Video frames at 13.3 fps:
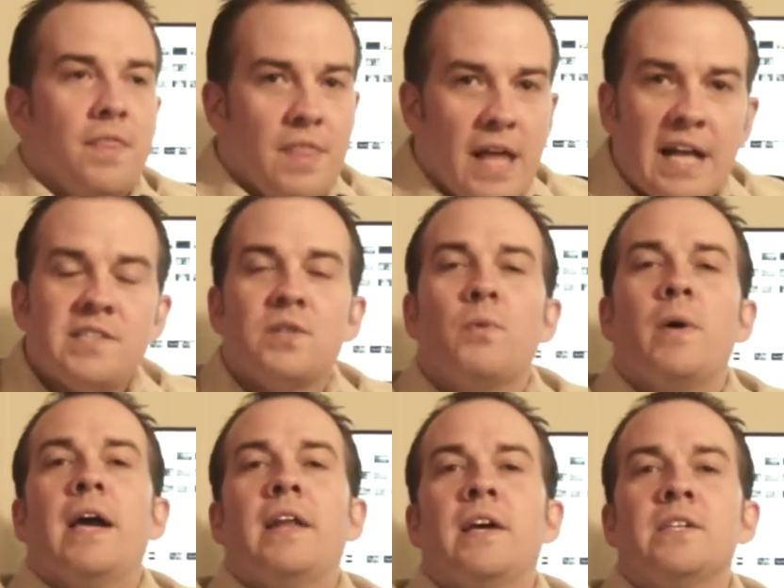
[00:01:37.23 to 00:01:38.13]
That's the
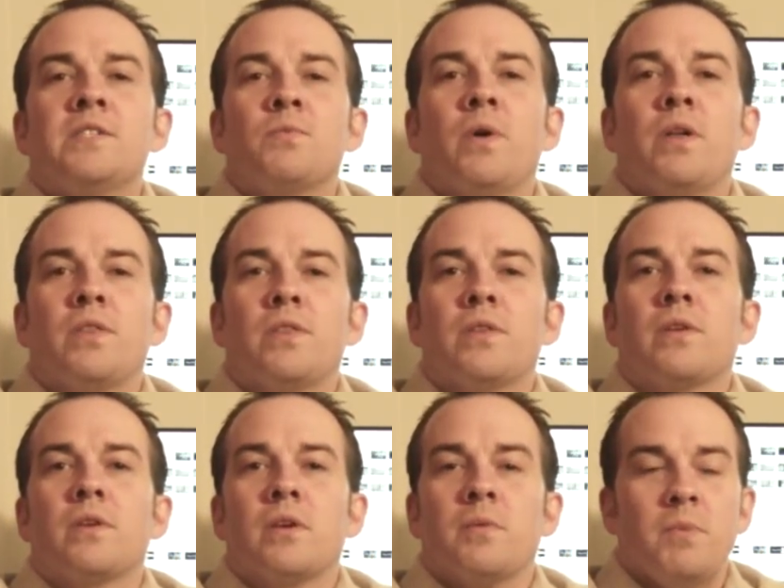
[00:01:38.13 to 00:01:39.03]
way it is with
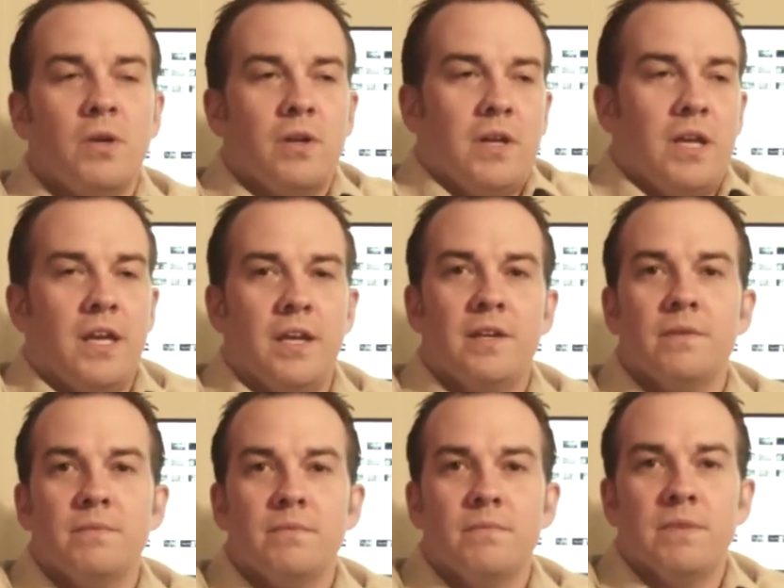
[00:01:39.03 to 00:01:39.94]

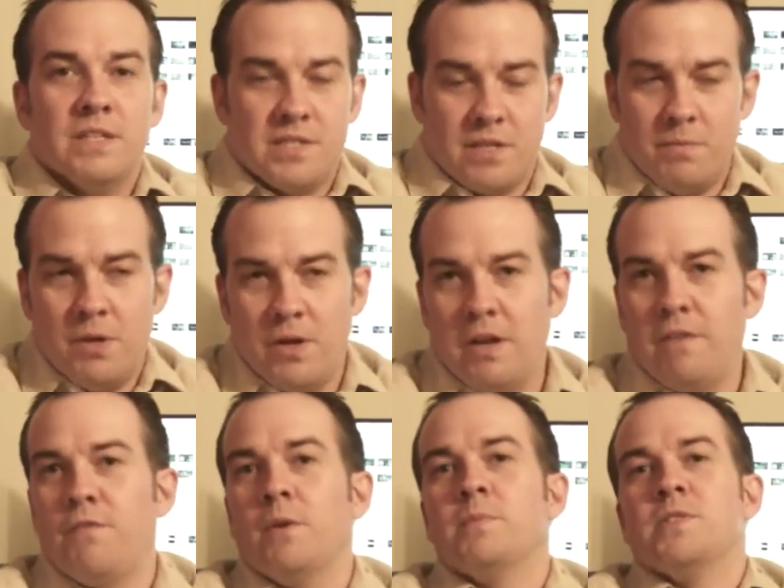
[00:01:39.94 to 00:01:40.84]
this community
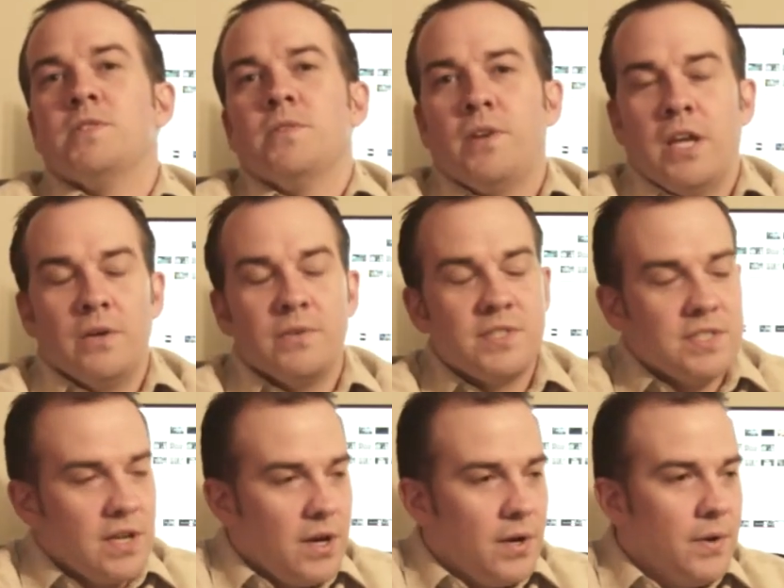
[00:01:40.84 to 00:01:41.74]
film studio.
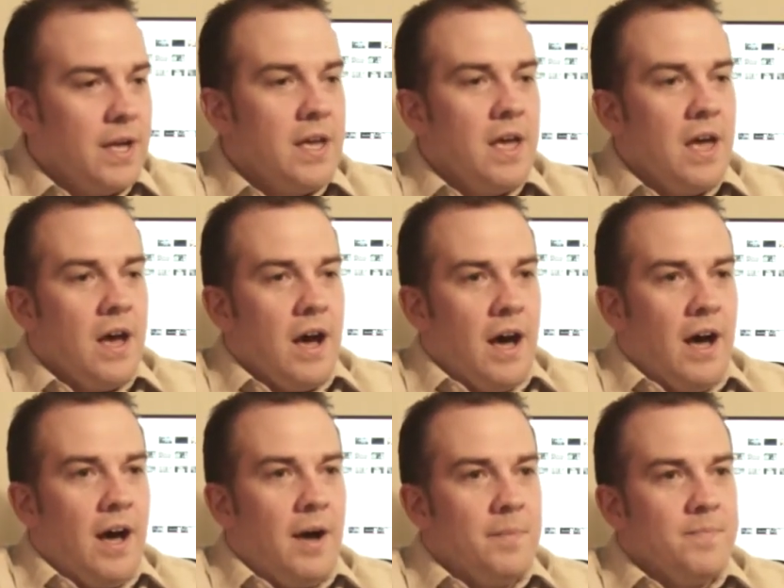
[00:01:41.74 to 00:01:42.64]
So
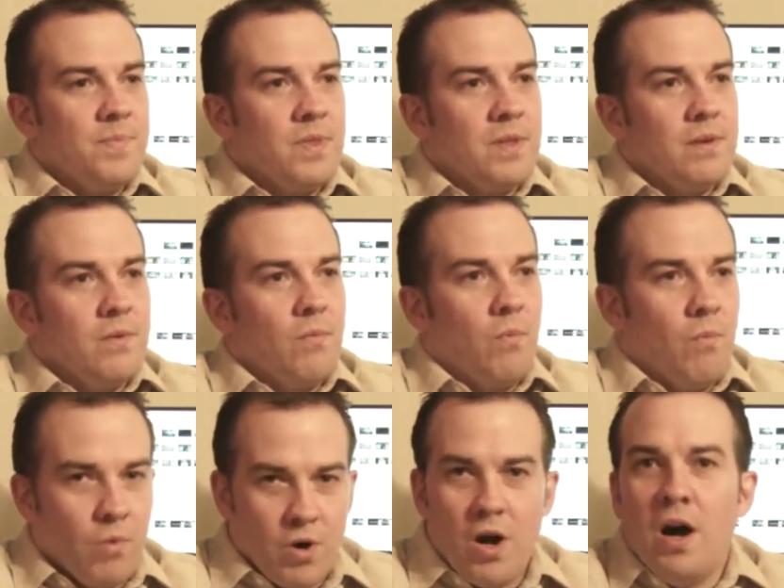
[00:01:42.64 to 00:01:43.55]

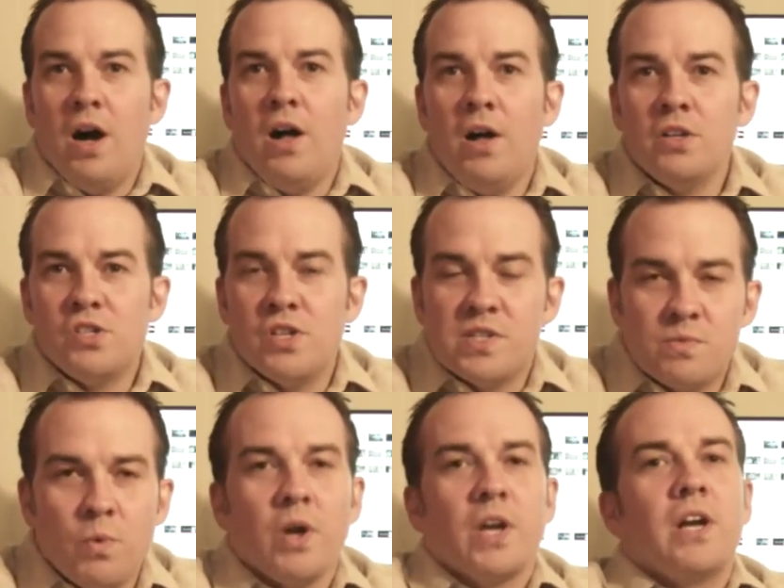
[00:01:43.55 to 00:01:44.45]
we're all
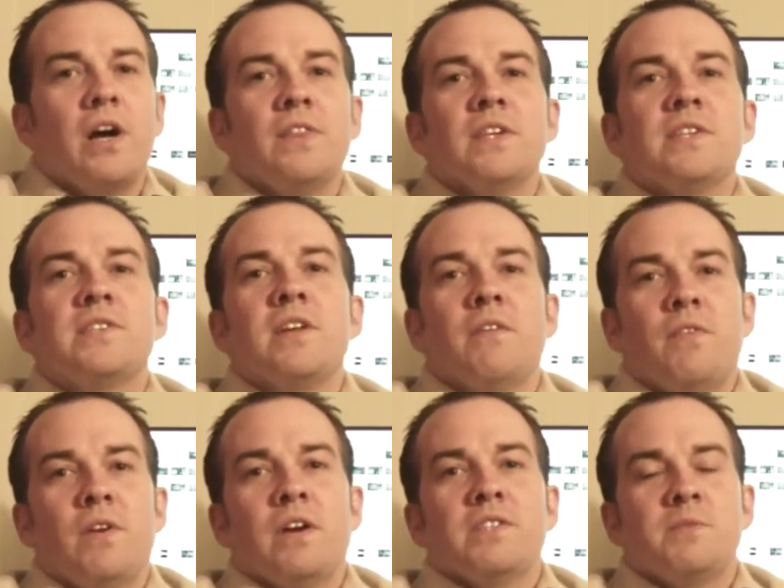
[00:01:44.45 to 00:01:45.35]
just working on this
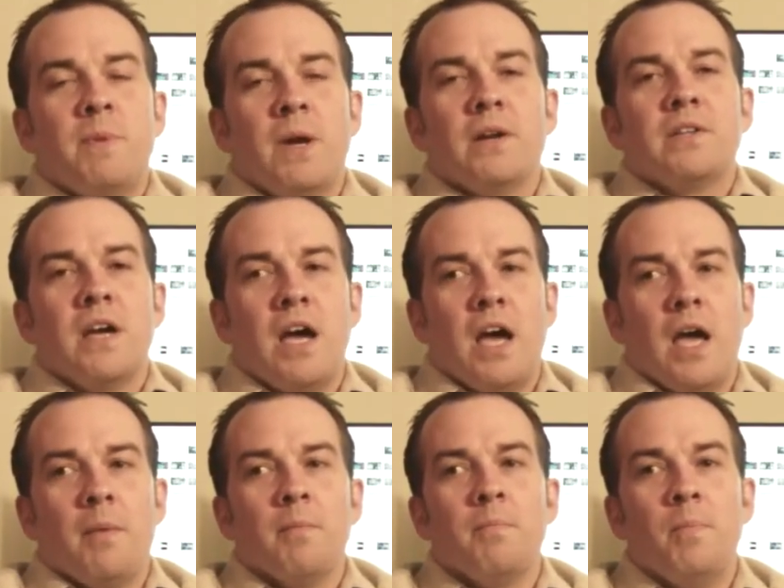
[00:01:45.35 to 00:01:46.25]
stuff in our spare
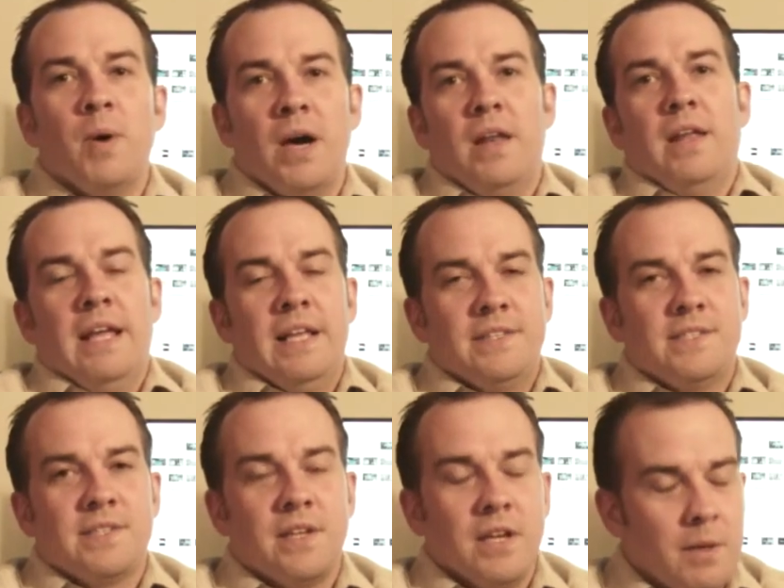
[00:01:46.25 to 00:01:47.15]
time, but
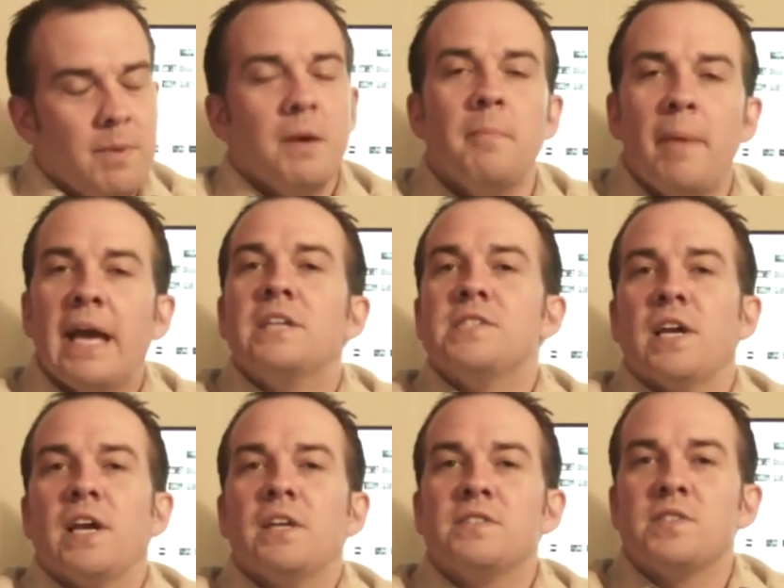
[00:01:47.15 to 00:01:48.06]
it's gonna be amazing.